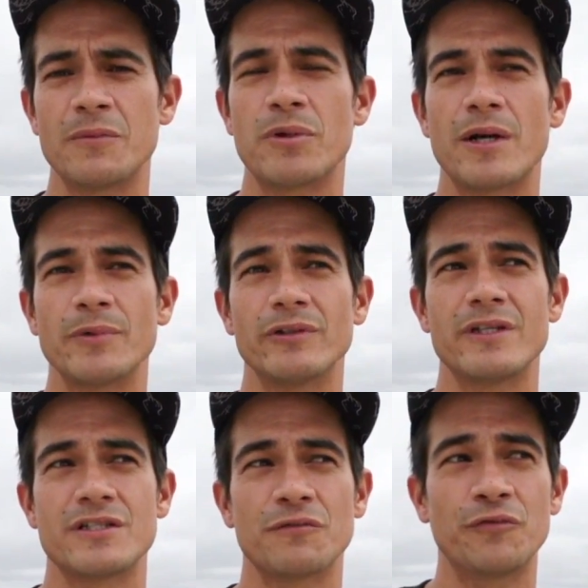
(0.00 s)
properly
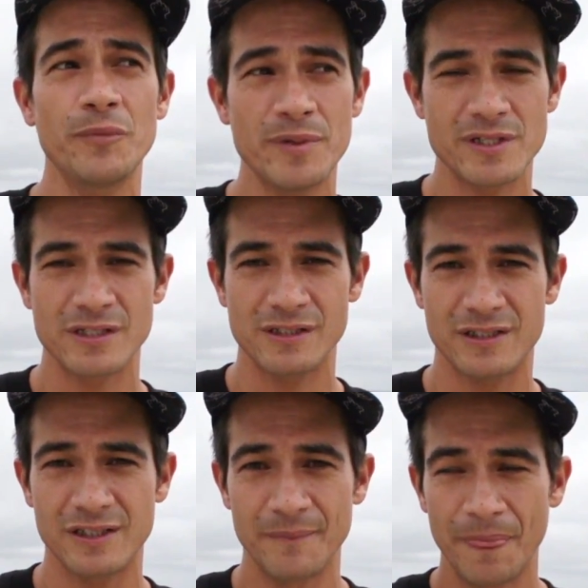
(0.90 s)
is your foot
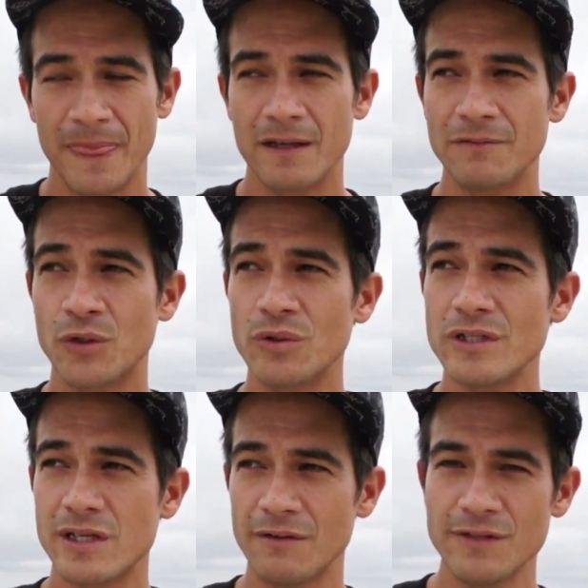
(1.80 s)
positioning. Of
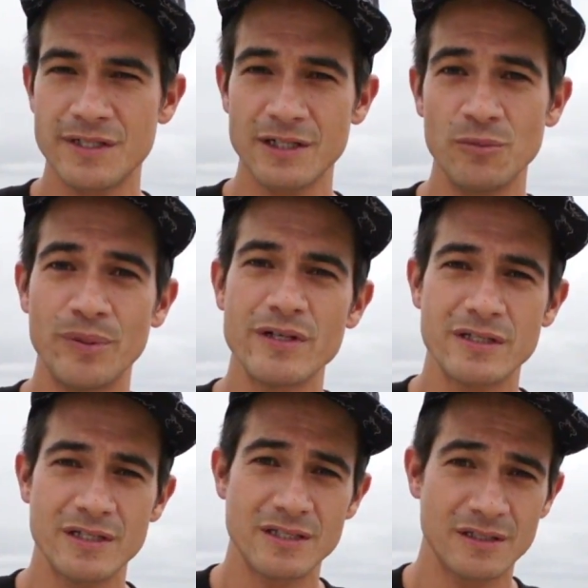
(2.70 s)
course, every single
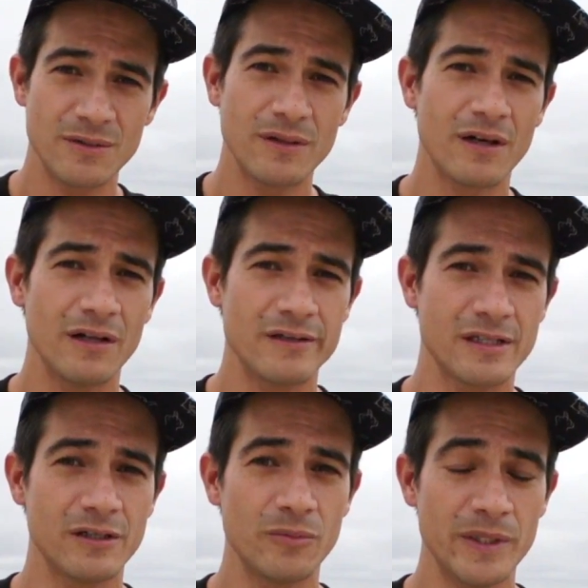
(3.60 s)
person is going to do their ollies
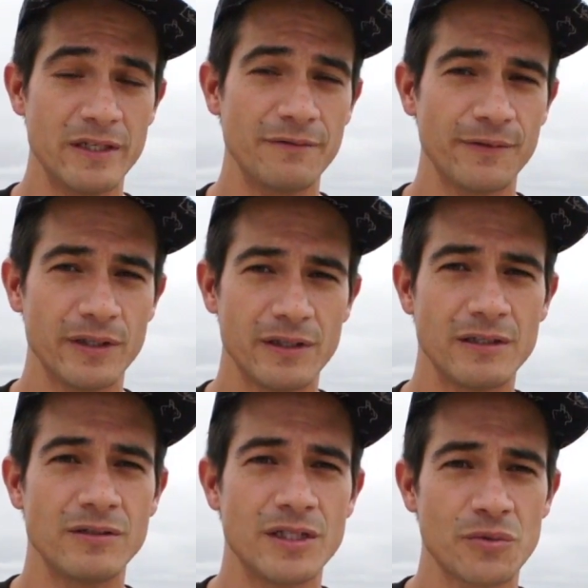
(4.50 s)
a little bit different,
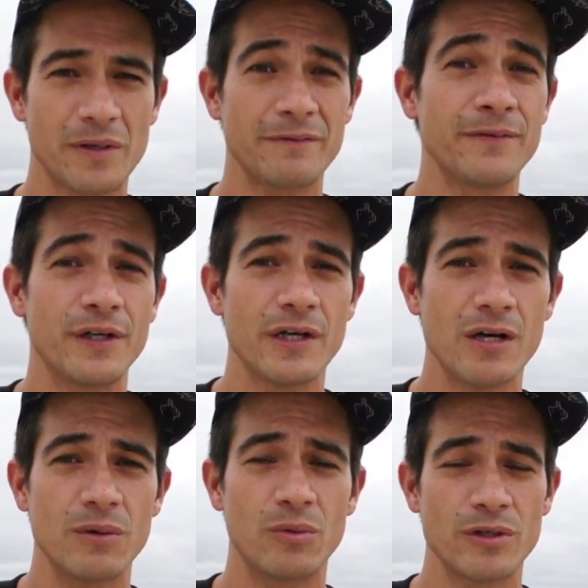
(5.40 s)
and you just want to figure
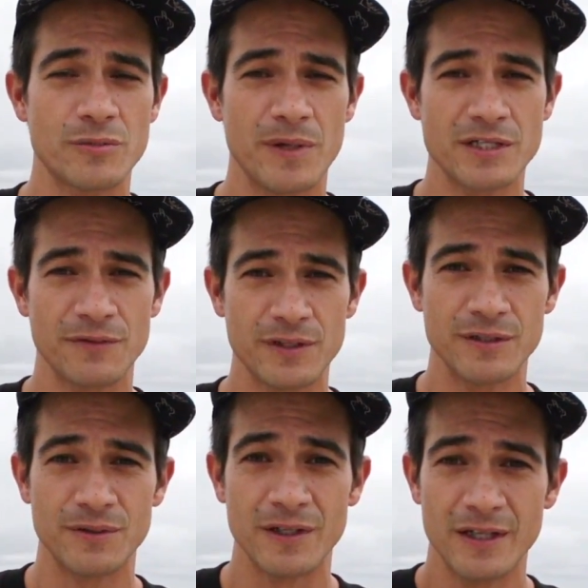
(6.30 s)
out what works best for
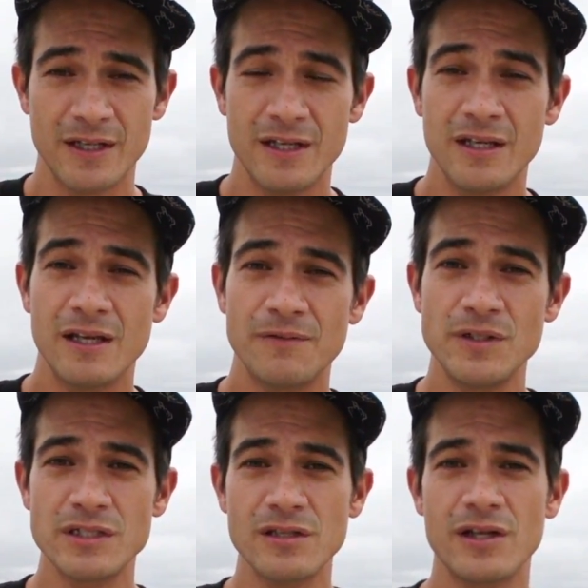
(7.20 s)
you. If you
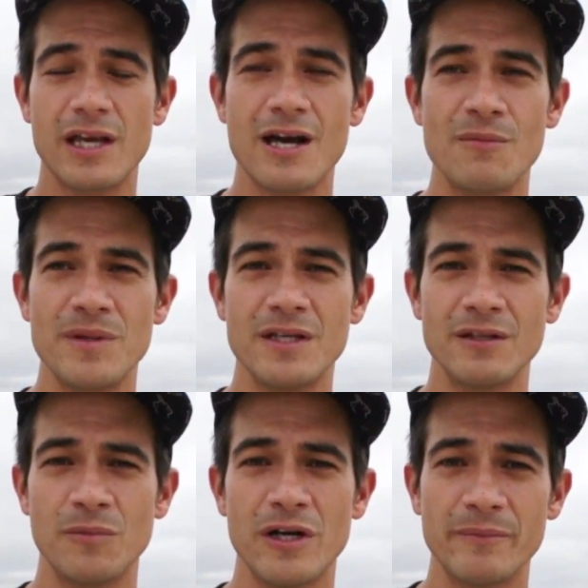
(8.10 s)
just look at how me and
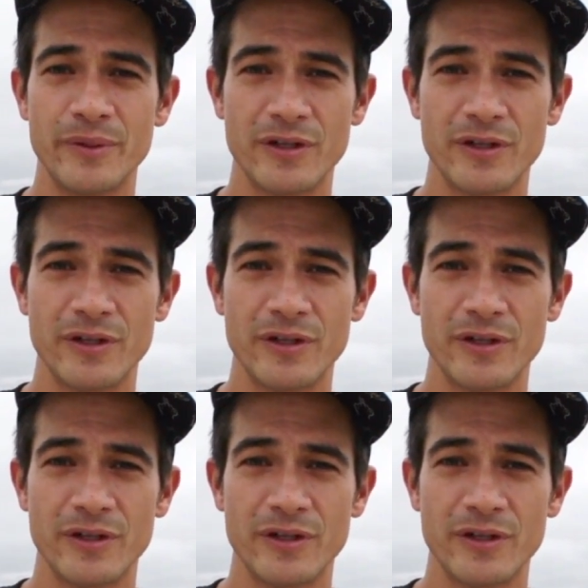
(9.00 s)
Lamont put